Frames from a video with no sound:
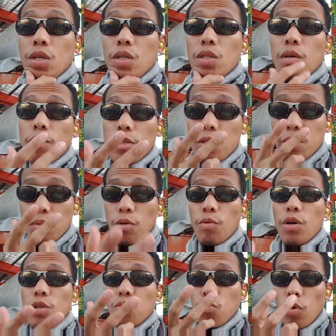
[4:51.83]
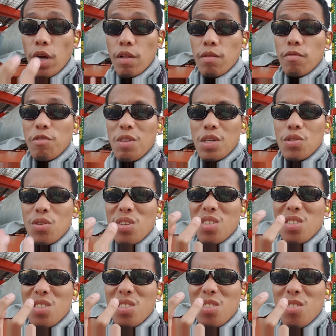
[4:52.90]
the, the worthwhile
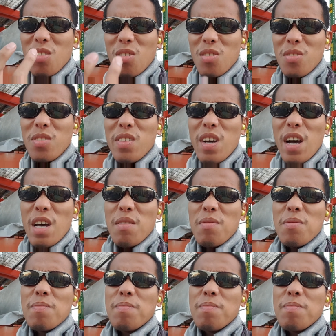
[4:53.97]
resource called time